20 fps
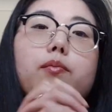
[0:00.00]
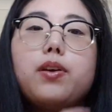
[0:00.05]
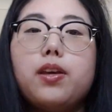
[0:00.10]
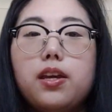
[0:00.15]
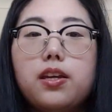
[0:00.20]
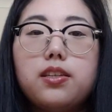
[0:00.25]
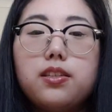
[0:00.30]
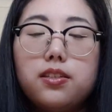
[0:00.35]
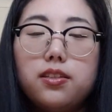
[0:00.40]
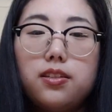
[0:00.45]
But
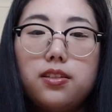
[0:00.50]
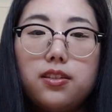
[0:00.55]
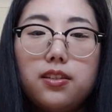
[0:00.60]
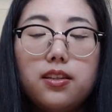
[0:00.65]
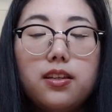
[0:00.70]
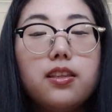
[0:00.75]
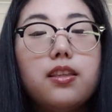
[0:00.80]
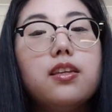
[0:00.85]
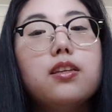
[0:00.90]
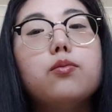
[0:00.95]
yes,
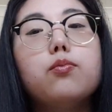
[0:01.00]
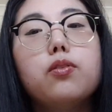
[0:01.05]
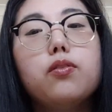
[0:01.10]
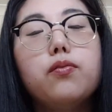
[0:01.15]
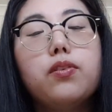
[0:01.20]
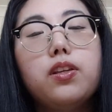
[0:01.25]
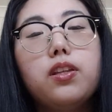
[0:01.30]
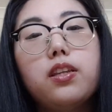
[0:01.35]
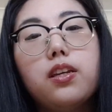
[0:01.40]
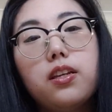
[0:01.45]
this
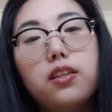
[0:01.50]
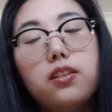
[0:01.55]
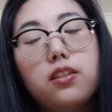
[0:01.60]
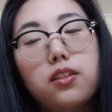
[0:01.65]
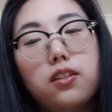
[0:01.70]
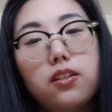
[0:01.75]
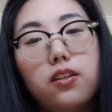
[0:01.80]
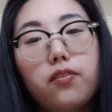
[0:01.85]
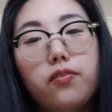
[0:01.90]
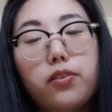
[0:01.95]
movie does
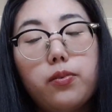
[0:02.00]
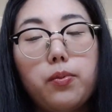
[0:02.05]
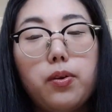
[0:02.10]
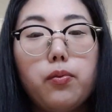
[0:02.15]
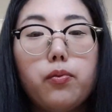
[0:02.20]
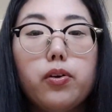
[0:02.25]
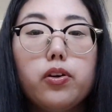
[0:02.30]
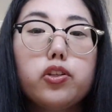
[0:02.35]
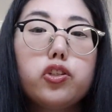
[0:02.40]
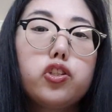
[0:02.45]
deserve to be
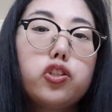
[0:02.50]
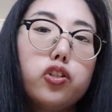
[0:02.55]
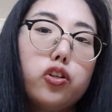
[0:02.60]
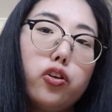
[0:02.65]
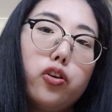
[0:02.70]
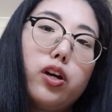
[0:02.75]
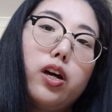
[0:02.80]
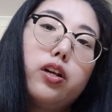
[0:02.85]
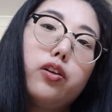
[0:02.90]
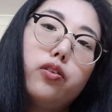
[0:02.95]
watched,
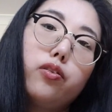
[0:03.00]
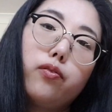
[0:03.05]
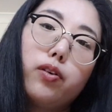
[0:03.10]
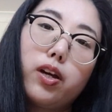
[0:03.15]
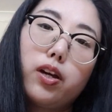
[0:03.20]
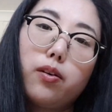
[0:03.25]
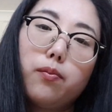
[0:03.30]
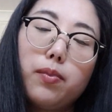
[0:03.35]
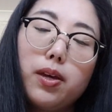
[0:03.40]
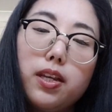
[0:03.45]
so I do
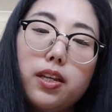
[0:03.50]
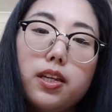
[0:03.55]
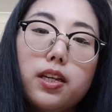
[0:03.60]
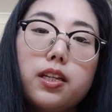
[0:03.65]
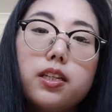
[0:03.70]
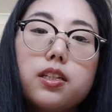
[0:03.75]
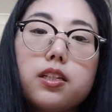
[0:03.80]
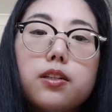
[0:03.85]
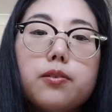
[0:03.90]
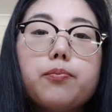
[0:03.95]
recommend
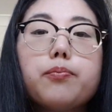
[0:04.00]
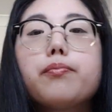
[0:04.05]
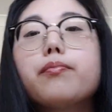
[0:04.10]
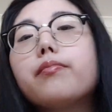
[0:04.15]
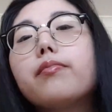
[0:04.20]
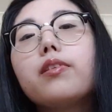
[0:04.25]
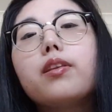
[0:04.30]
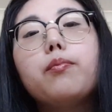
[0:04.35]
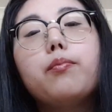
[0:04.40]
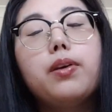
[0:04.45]
it.
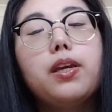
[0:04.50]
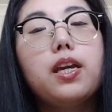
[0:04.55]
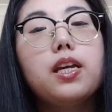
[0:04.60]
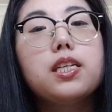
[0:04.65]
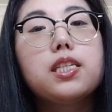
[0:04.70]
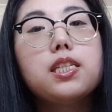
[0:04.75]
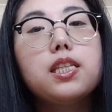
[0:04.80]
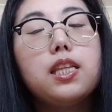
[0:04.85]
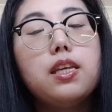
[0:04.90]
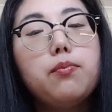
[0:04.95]

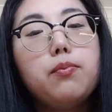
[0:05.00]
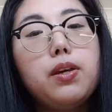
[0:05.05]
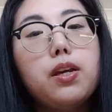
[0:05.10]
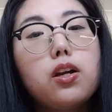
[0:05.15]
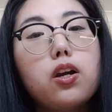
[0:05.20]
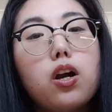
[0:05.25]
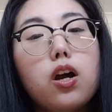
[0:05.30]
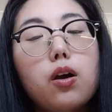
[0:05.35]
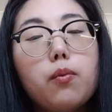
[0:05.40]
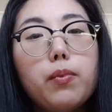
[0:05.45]
Yes, leave me a
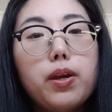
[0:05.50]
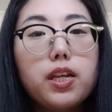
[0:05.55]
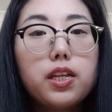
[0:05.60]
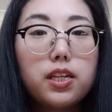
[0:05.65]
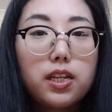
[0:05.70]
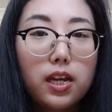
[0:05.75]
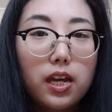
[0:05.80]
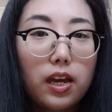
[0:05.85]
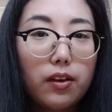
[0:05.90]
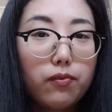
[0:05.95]
comment.
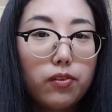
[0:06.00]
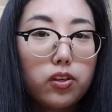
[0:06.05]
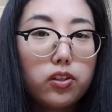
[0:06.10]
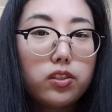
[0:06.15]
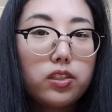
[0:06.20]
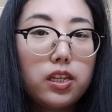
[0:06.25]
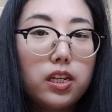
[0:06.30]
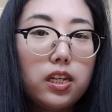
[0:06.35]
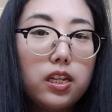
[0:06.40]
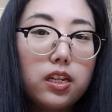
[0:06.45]
Have you
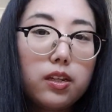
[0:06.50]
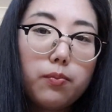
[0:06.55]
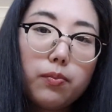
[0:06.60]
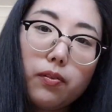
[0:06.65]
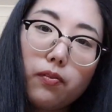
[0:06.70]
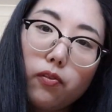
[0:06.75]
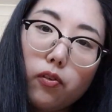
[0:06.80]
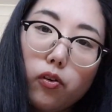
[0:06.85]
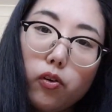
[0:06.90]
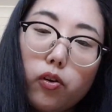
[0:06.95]
seen it
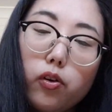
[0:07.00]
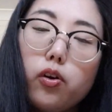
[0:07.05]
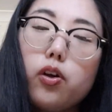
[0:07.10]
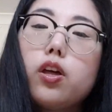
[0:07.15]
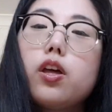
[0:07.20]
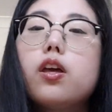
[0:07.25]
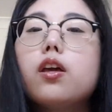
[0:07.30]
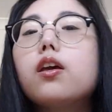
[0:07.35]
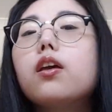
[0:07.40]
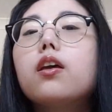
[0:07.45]
before?
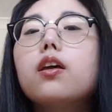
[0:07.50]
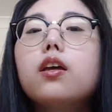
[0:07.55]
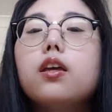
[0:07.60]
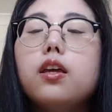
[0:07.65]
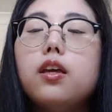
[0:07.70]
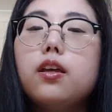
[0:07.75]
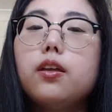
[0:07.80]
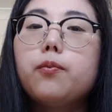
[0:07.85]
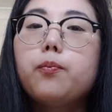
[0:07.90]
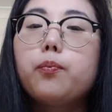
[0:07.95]

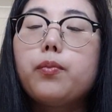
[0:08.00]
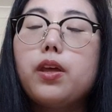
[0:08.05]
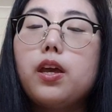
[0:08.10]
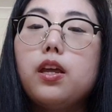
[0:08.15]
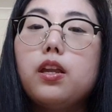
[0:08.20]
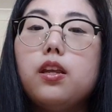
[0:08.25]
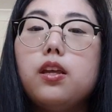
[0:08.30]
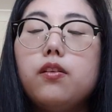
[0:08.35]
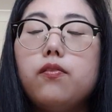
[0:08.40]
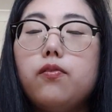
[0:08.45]

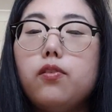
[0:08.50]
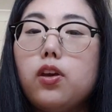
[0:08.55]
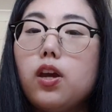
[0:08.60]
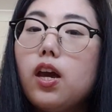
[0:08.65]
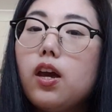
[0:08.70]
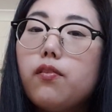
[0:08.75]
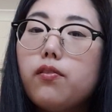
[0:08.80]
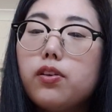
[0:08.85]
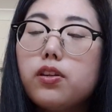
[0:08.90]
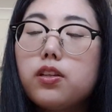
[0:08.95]
And if you
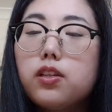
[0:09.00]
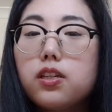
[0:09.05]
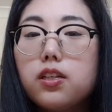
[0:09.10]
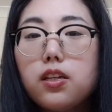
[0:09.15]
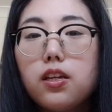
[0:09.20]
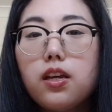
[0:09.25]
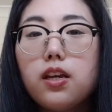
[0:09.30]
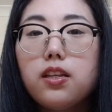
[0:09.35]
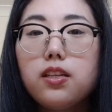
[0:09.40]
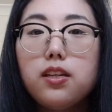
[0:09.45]
haven't,
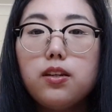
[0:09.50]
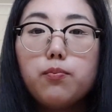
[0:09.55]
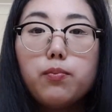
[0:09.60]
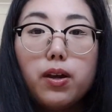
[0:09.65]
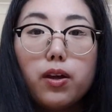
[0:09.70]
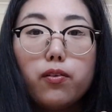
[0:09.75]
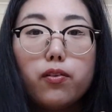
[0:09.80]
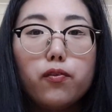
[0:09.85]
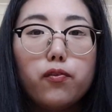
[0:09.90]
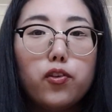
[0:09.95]
did
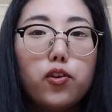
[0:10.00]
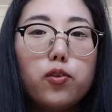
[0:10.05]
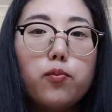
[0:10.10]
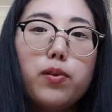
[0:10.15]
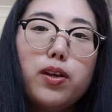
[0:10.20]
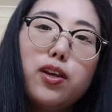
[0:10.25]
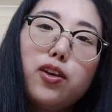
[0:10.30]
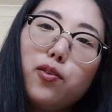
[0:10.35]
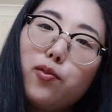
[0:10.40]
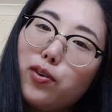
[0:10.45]
my review
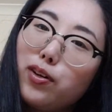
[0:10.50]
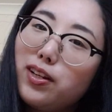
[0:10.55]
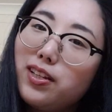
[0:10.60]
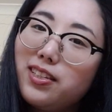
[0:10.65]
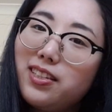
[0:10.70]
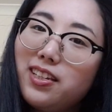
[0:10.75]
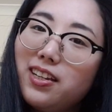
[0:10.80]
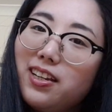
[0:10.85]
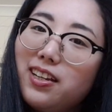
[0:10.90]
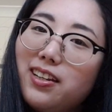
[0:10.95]
make you want
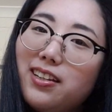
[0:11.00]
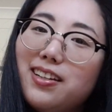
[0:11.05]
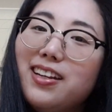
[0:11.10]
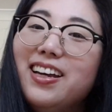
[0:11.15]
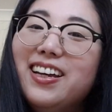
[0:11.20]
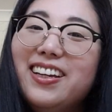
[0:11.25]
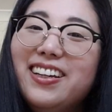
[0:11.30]
to see it?